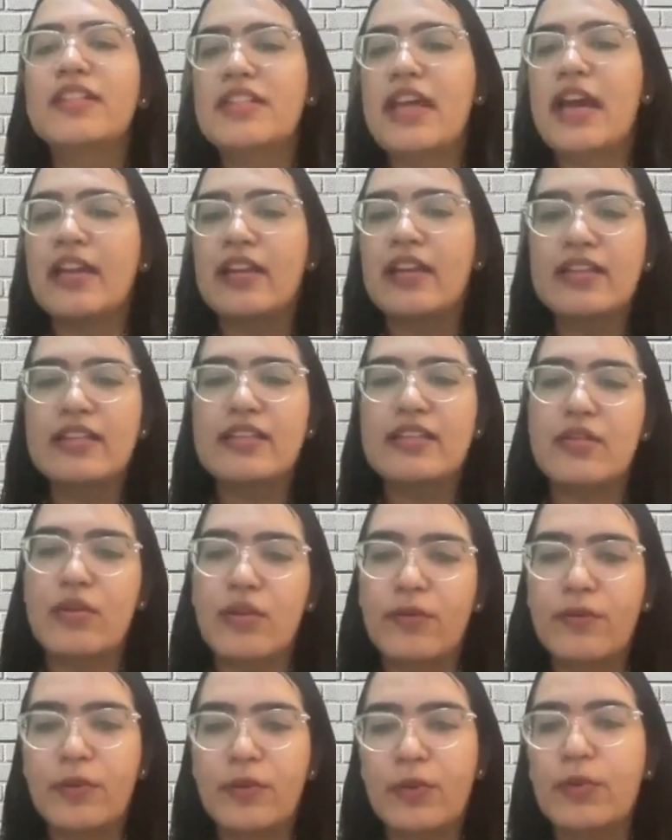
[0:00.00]
channels
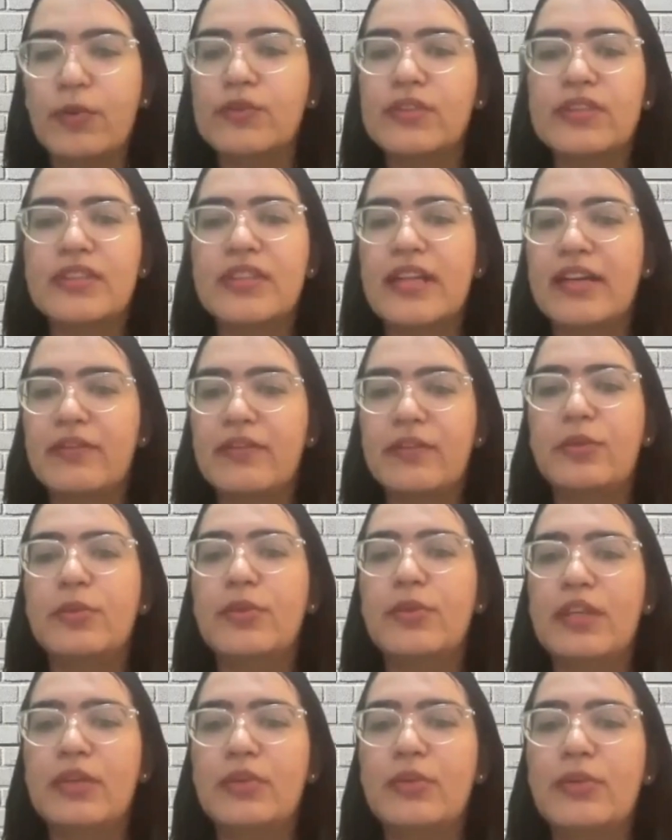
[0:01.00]
of growth that you
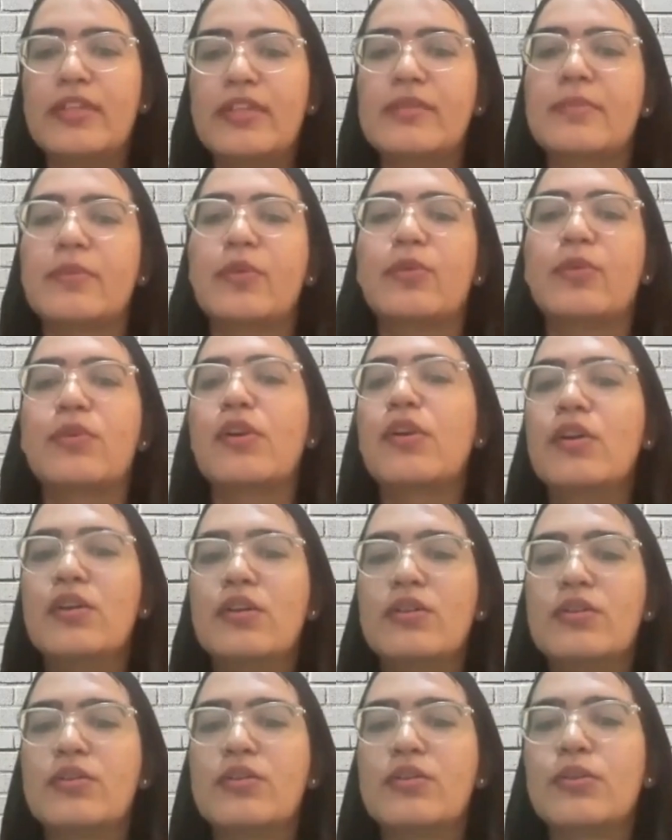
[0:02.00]
need to explore.
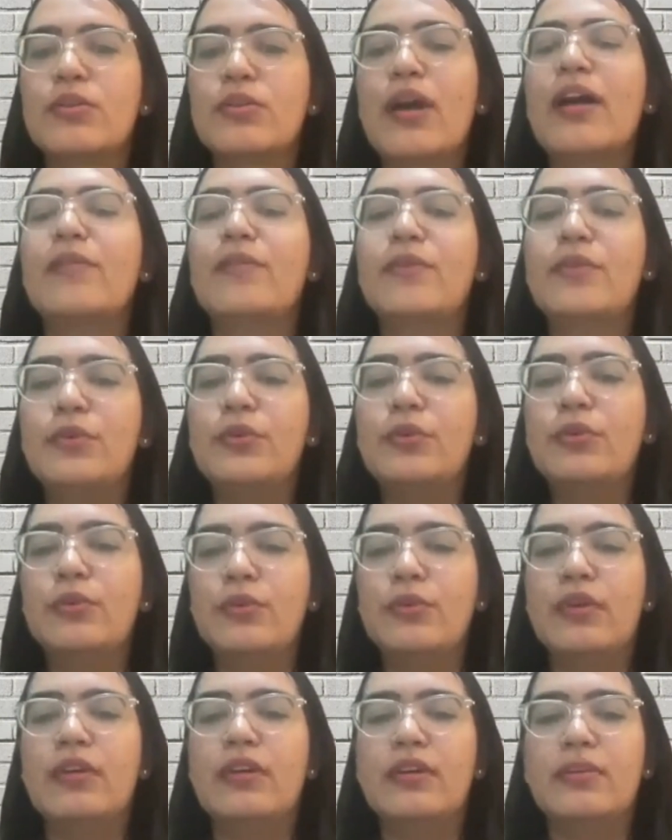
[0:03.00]
So you have
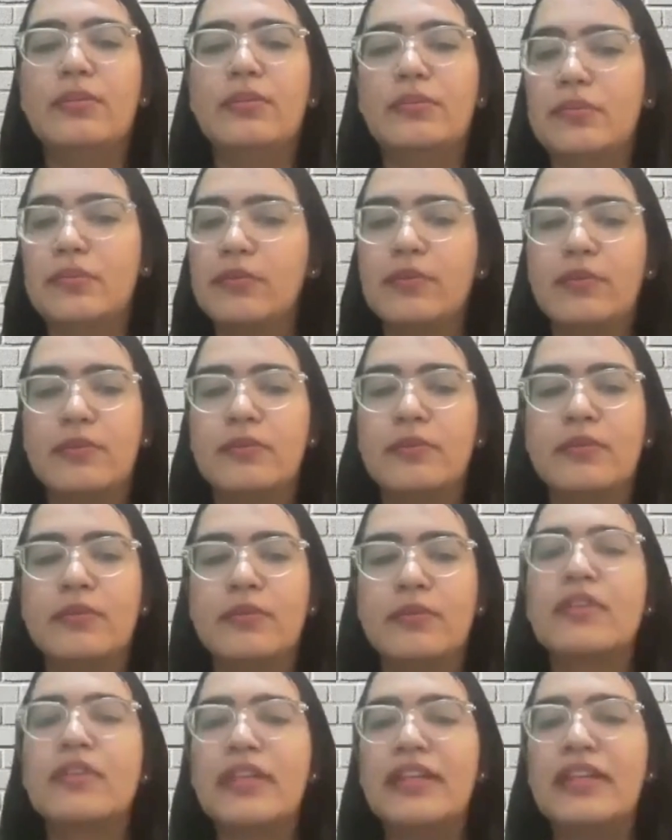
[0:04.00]
to,
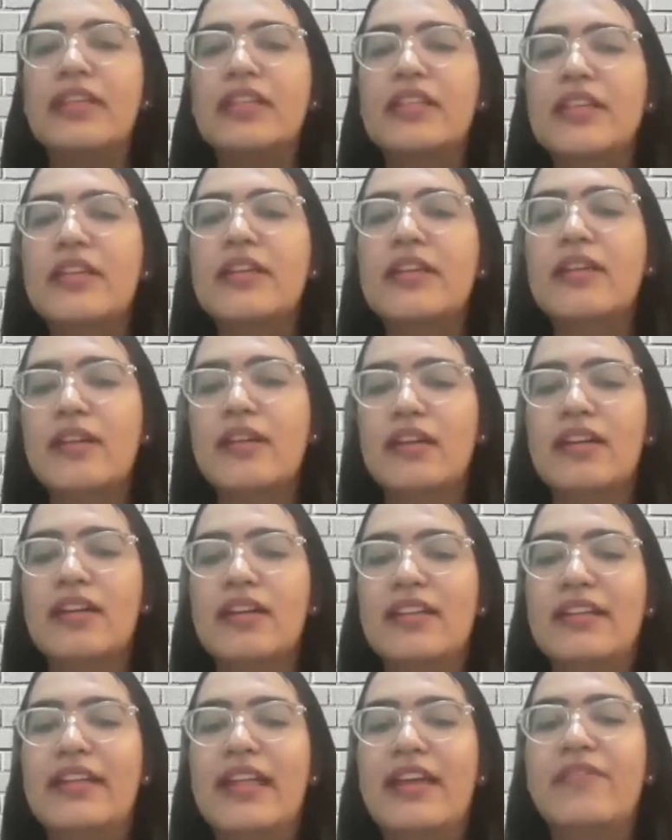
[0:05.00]
the initial
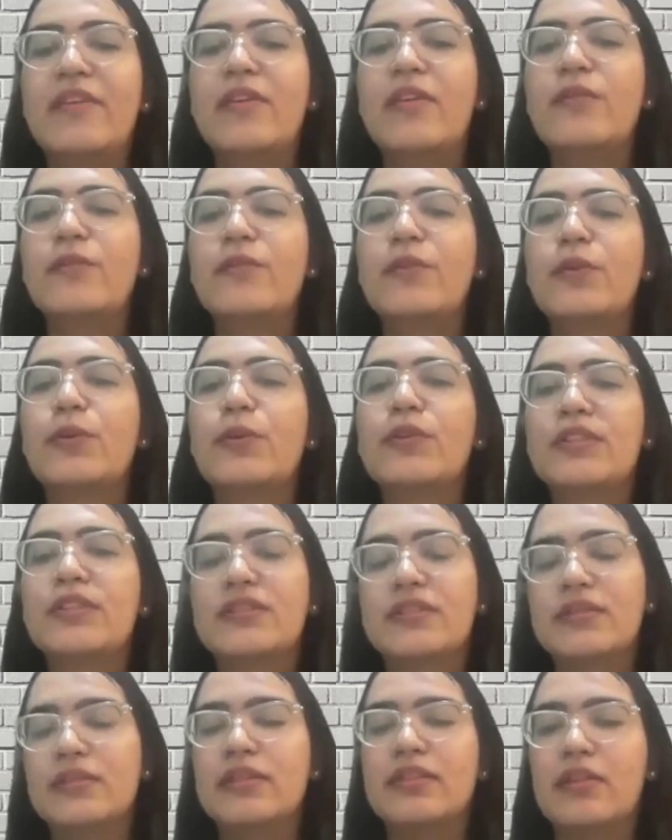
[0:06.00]
level of
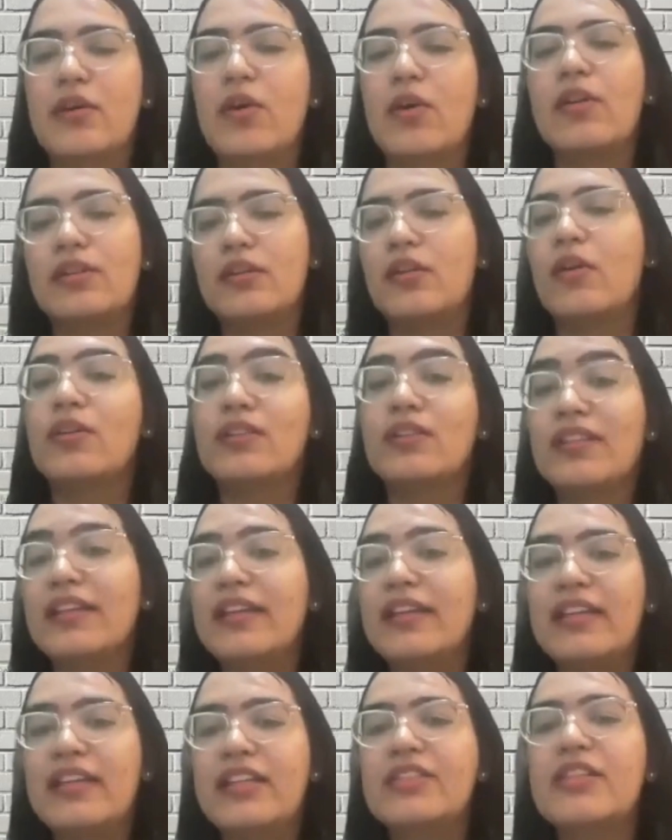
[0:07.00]
growth, or the
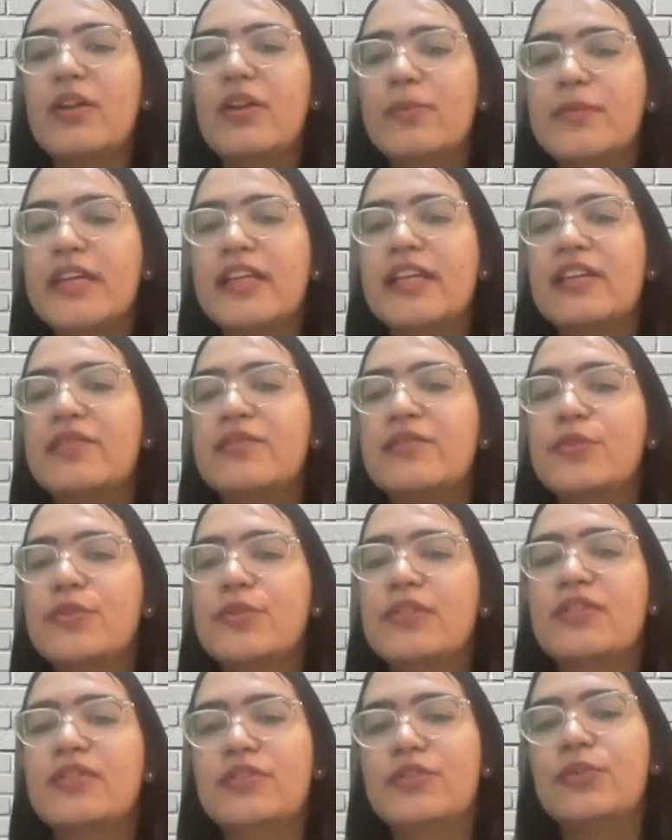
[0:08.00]
initial objective
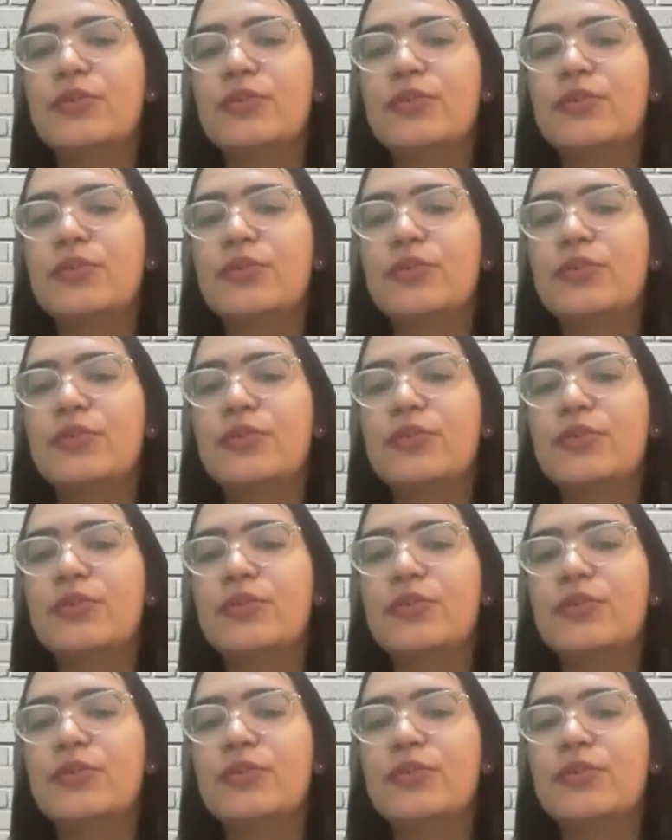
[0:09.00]
should